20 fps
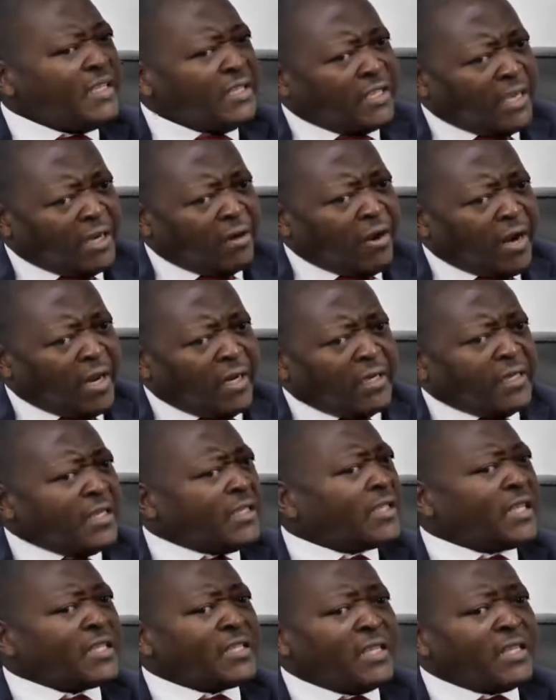Generally,
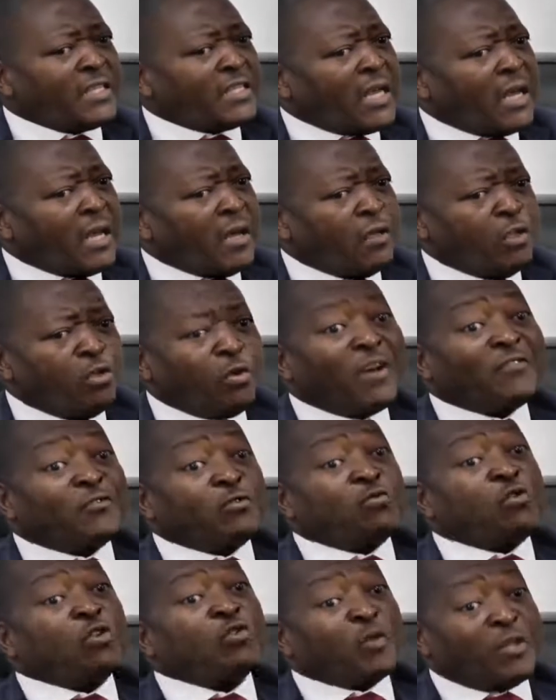data center, you have
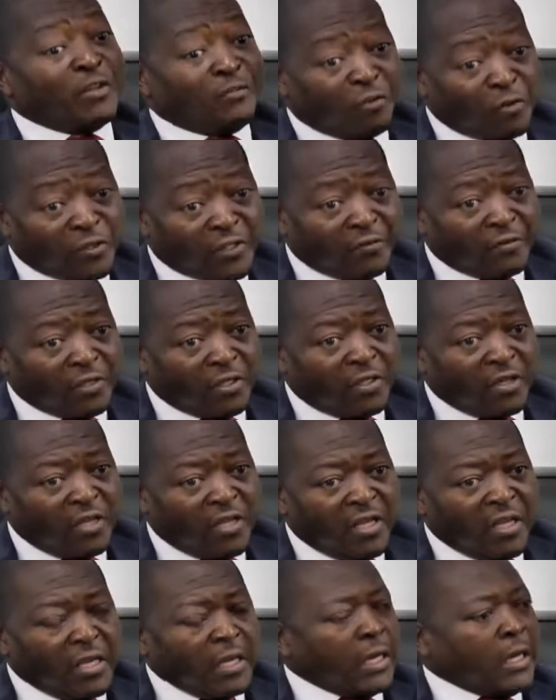to run 24/7.
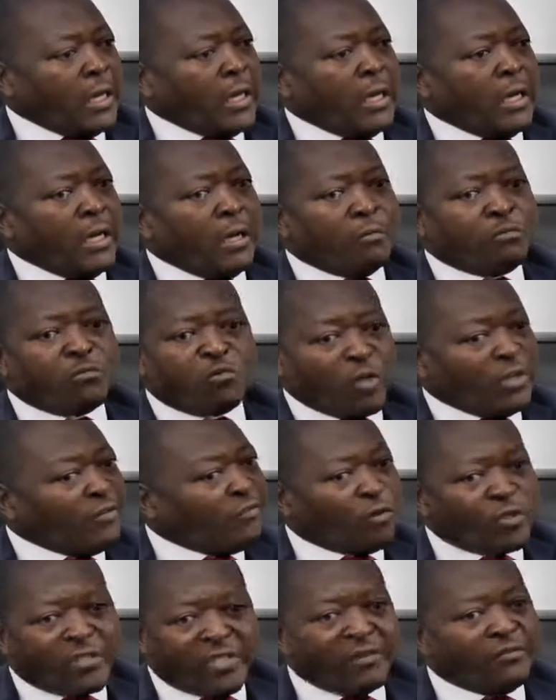
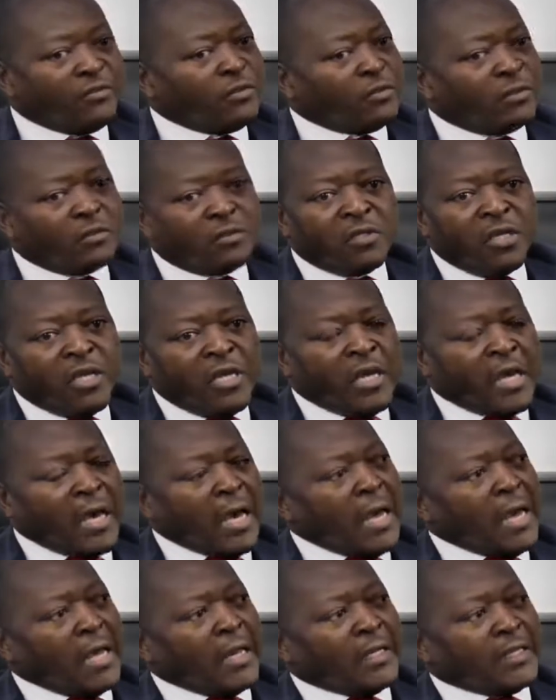24/7,
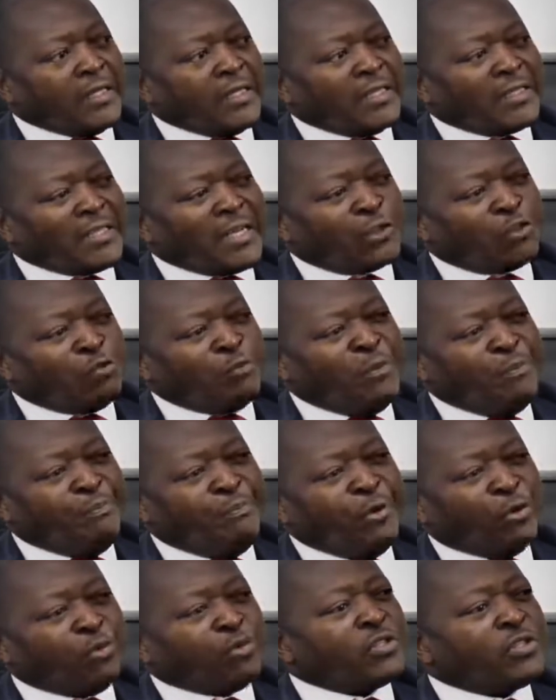and it has to be
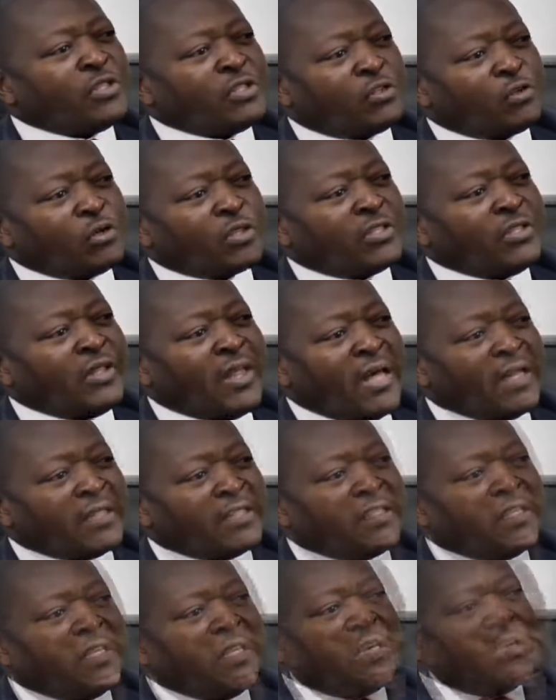built such that
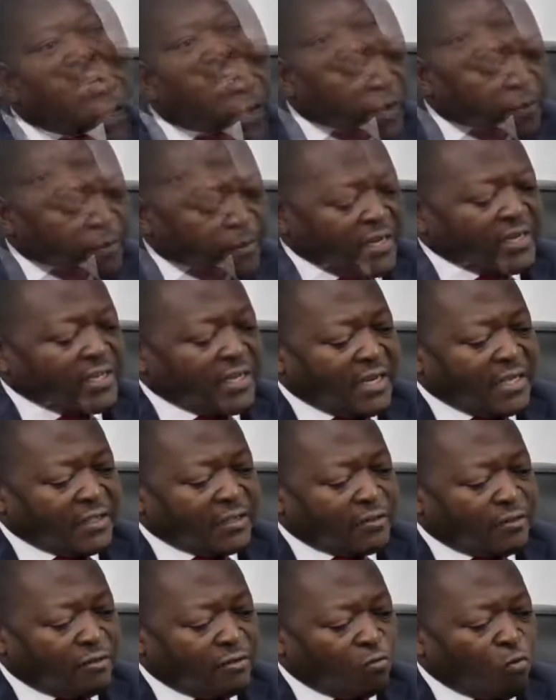a
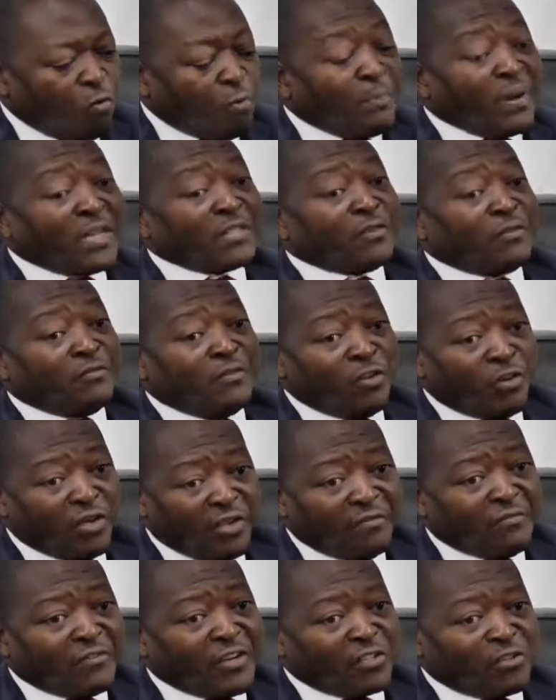maintenance on one part of your
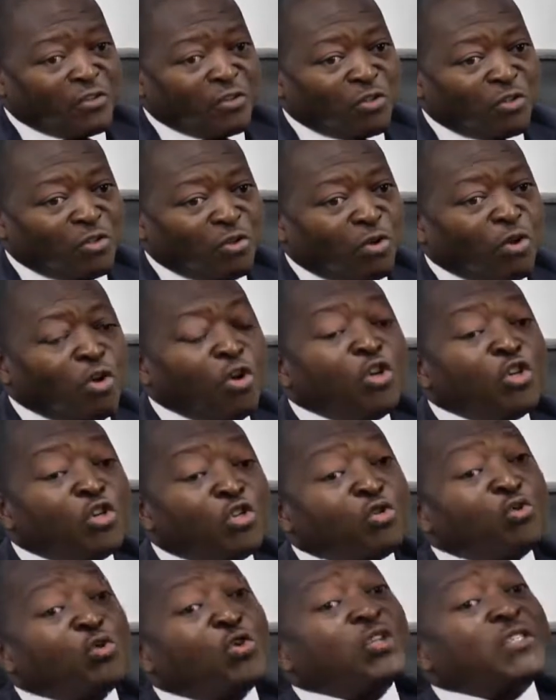infrastructure
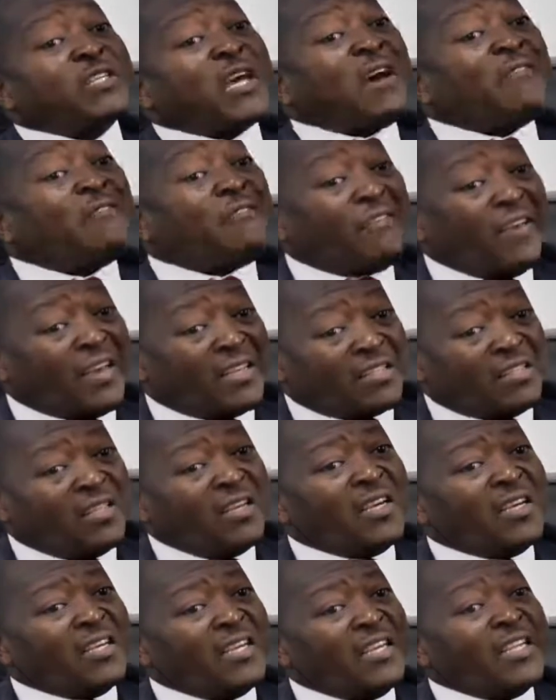should not affect
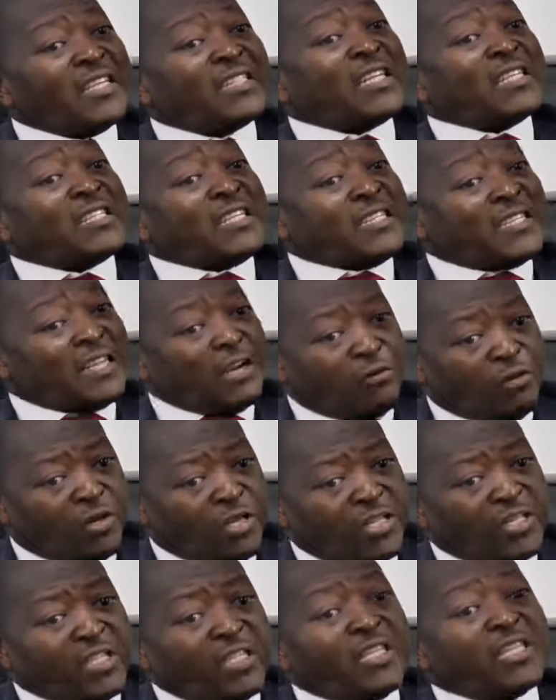the data center
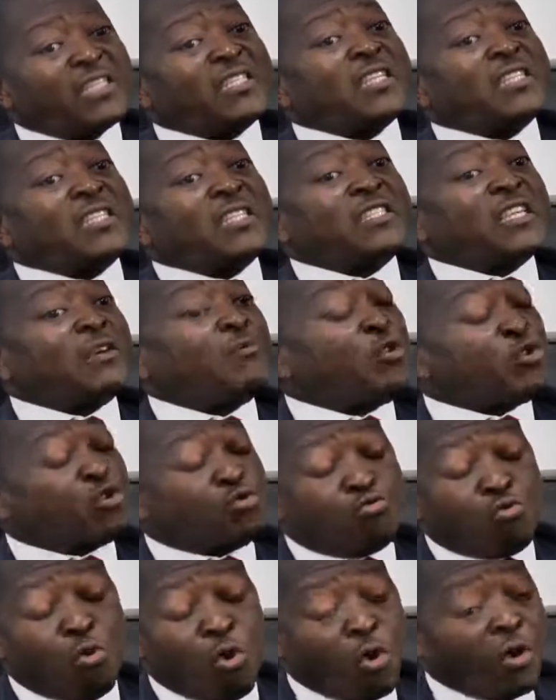running. The data center
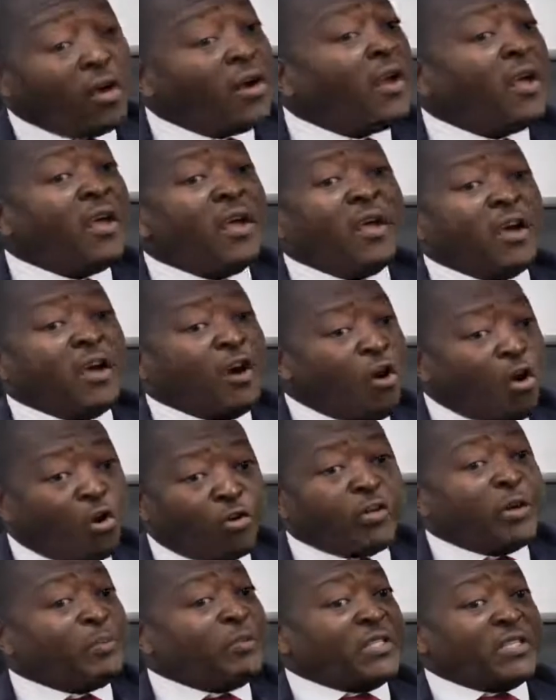must run
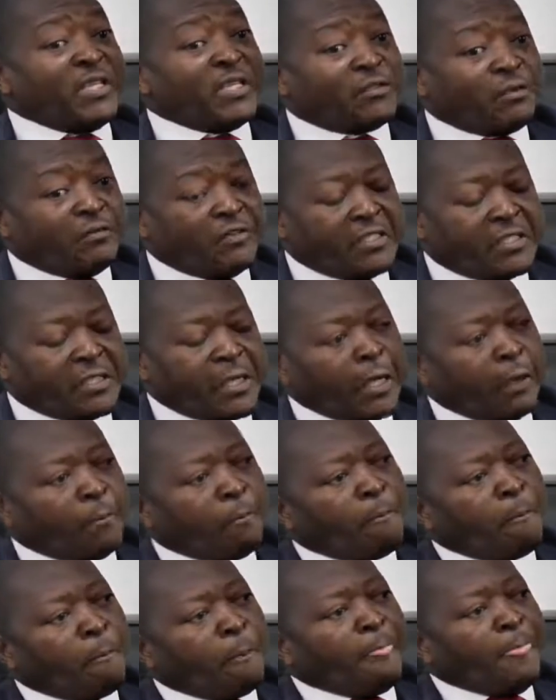100% of the time.
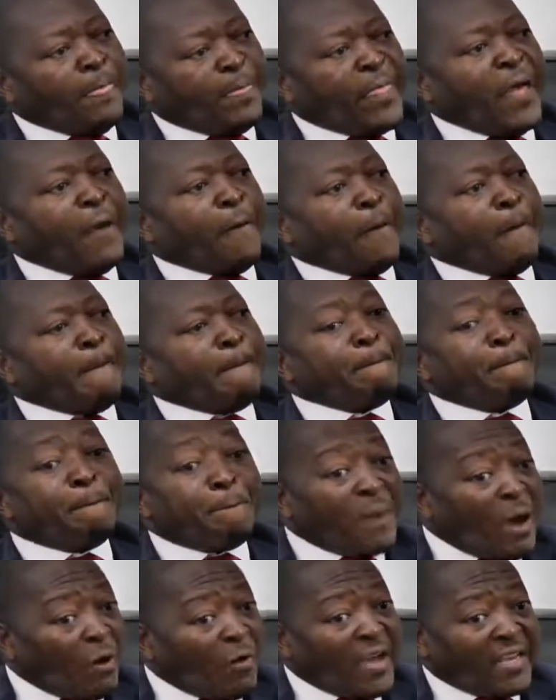Now,
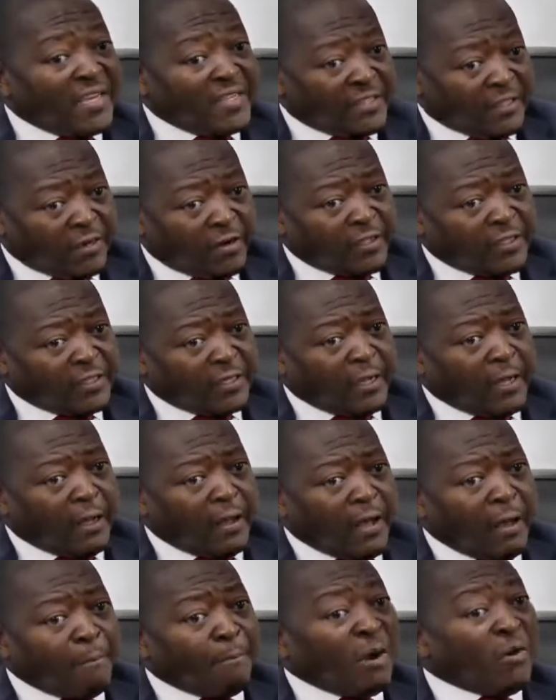power is critical,
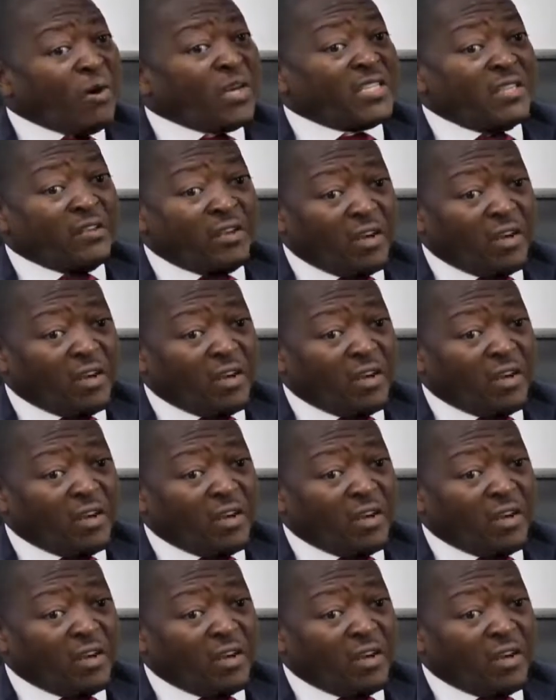and power is